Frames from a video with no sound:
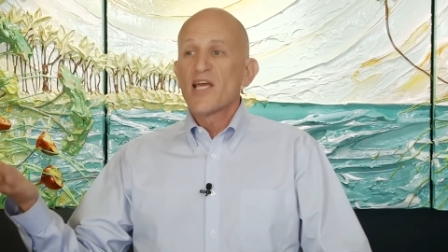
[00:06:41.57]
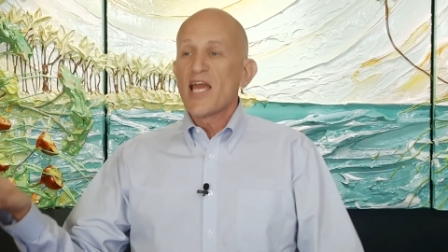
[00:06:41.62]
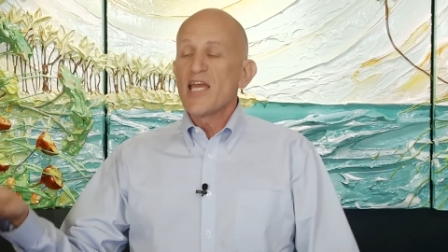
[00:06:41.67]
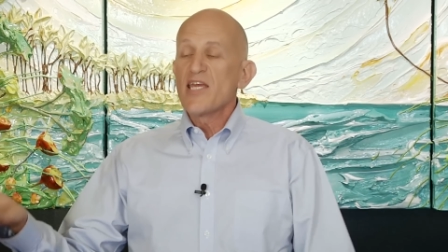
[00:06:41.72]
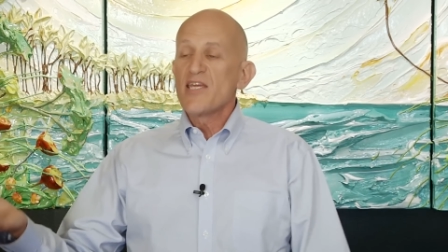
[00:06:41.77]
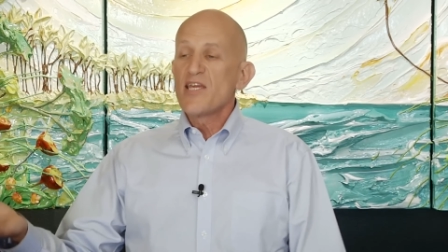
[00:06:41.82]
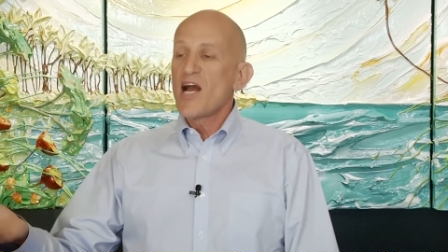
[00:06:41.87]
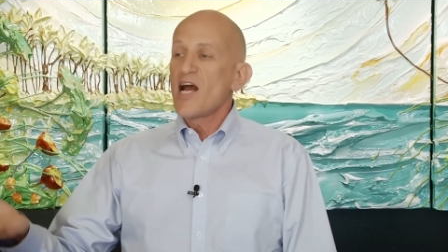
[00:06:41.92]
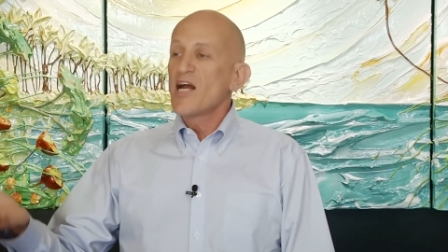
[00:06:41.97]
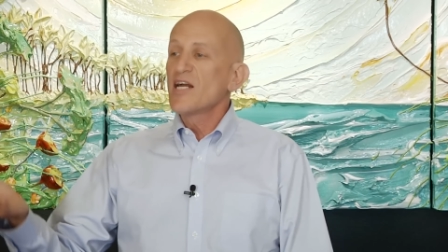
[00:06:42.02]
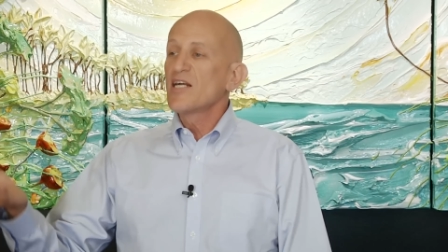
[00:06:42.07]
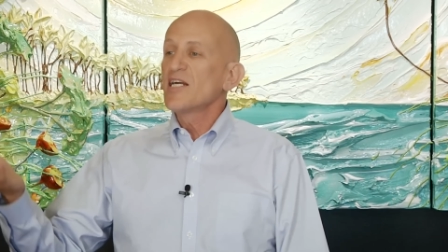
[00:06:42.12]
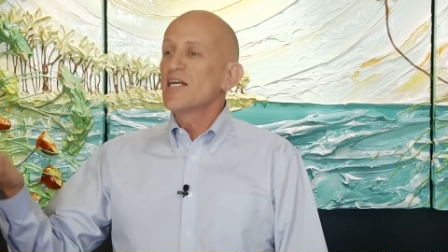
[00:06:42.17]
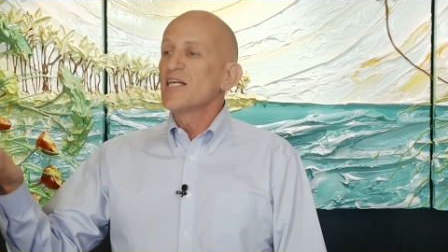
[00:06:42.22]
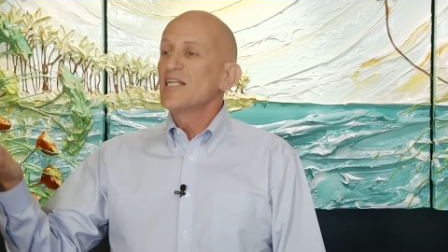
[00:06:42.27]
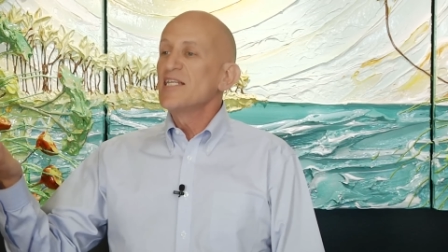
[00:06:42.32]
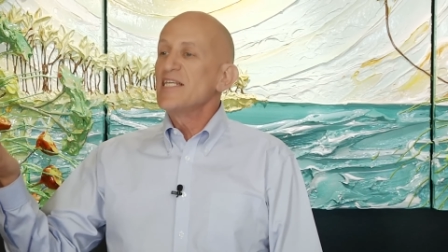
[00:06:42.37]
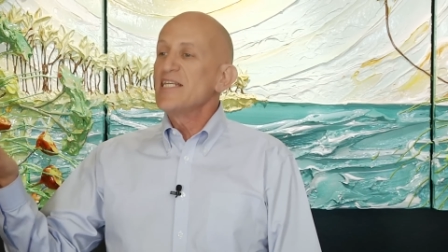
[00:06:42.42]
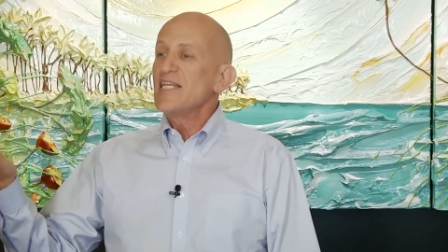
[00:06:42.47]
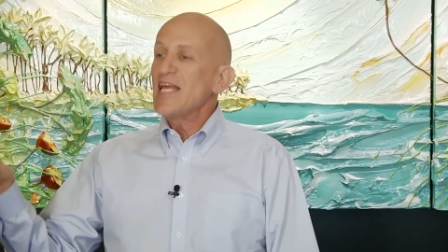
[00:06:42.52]
a young
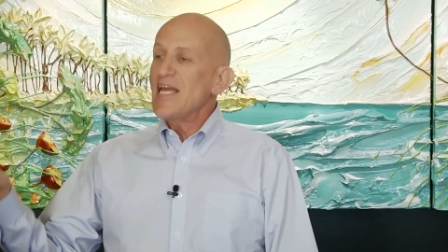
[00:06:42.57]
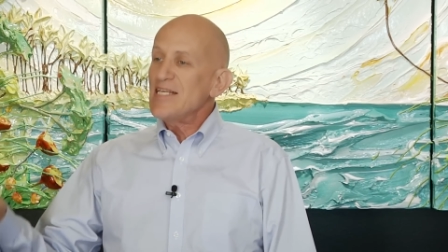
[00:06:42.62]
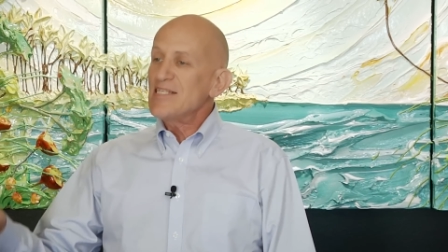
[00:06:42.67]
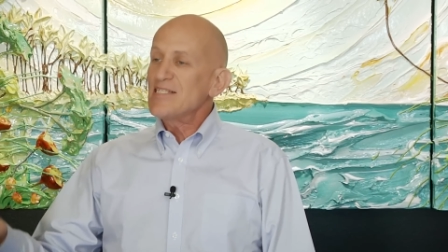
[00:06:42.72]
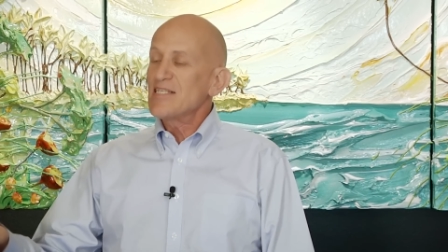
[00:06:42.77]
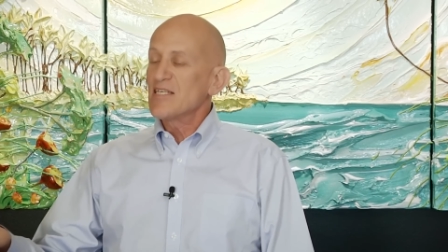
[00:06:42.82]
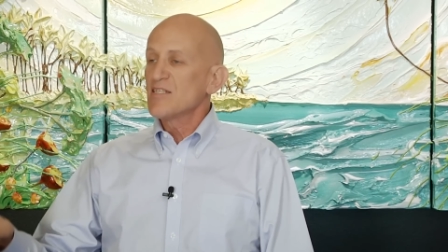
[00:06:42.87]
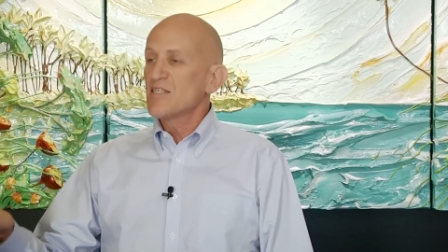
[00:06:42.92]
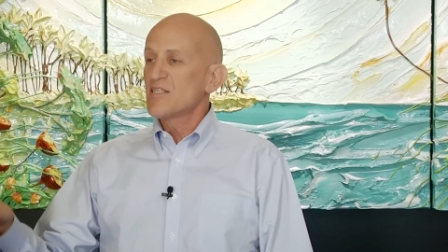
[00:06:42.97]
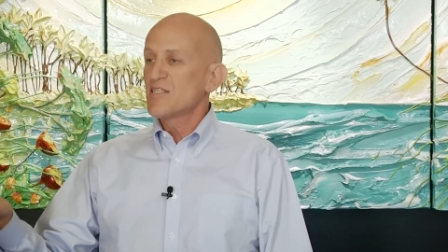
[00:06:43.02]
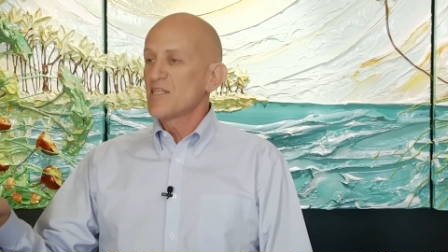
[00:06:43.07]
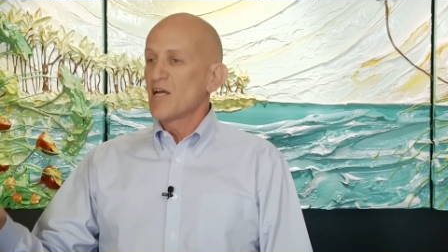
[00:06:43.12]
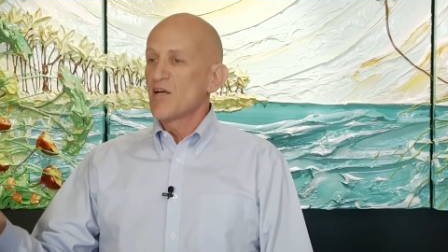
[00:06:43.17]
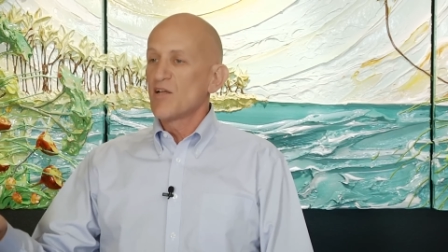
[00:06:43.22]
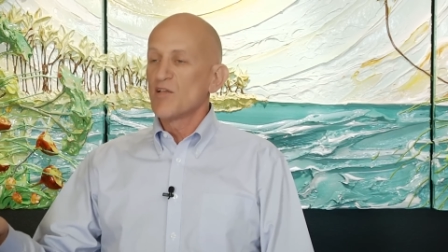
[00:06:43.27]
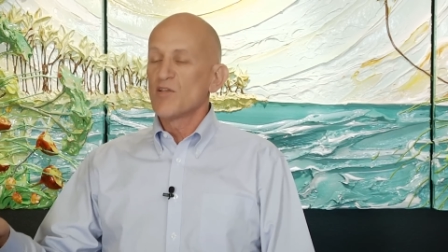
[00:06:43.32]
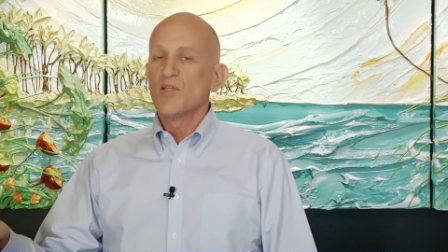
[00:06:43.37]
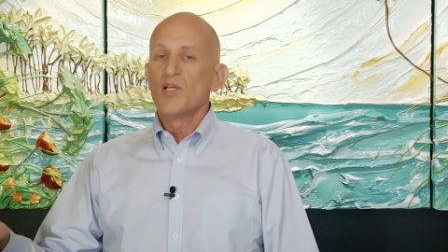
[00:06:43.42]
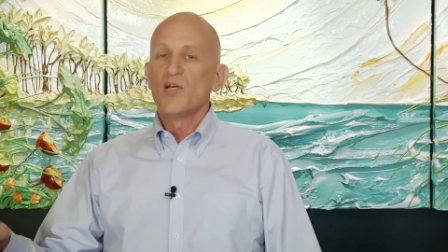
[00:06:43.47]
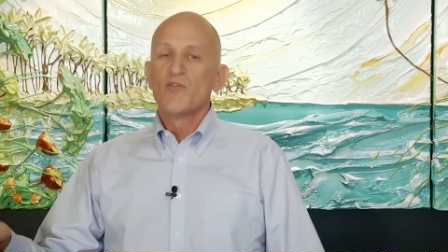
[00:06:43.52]
nascent
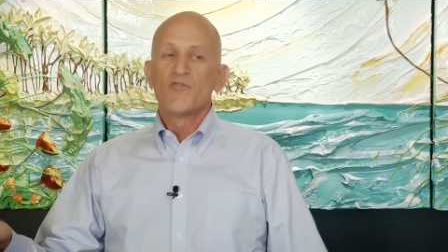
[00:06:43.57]
cell